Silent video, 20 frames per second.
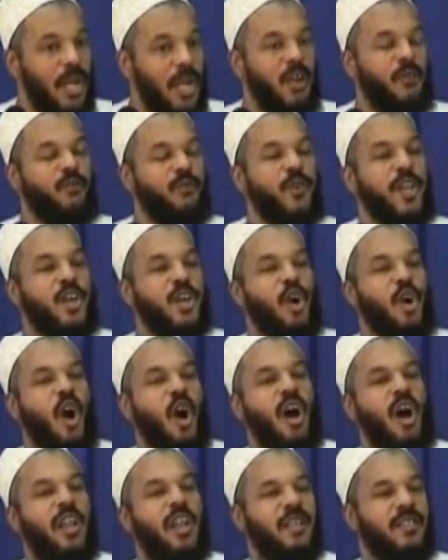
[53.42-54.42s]
If we
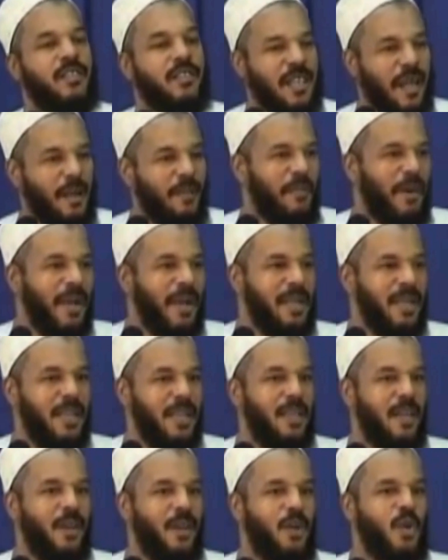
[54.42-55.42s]
call on
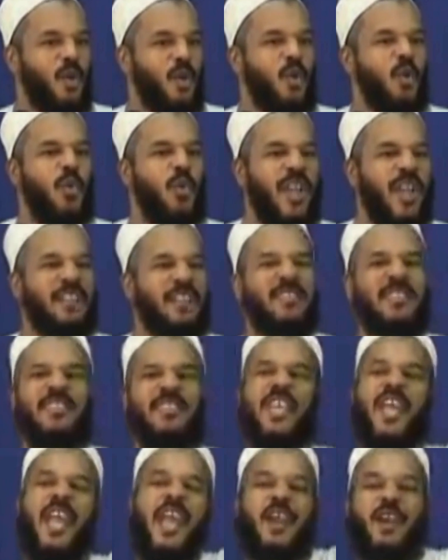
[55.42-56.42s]
somebody who
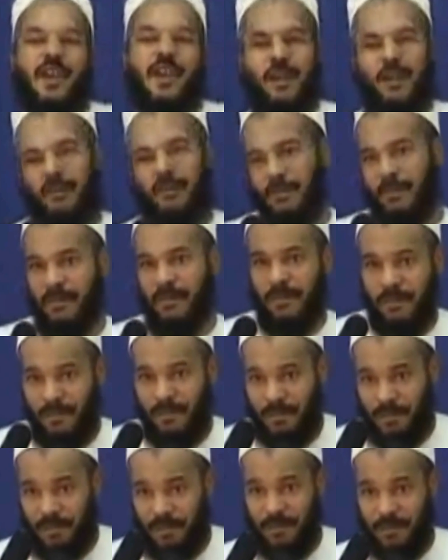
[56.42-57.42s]
isn't here,
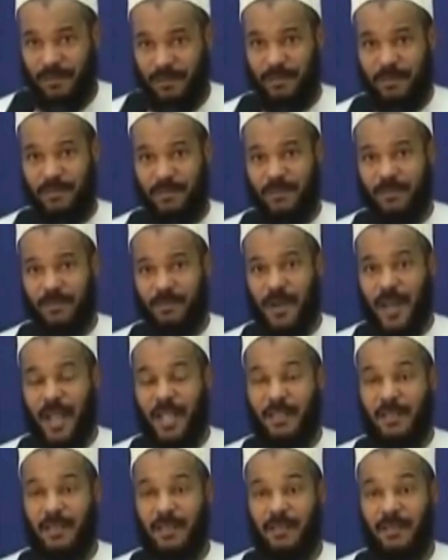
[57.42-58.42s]

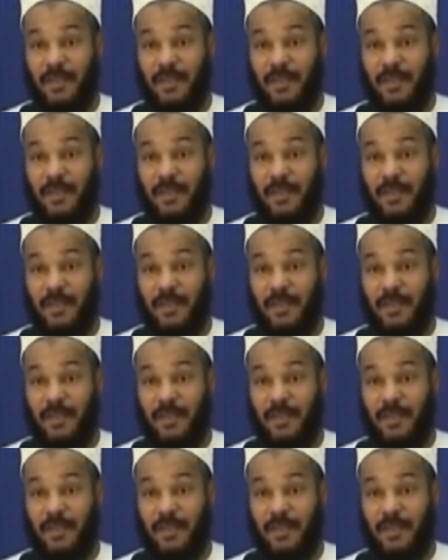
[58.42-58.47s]
right?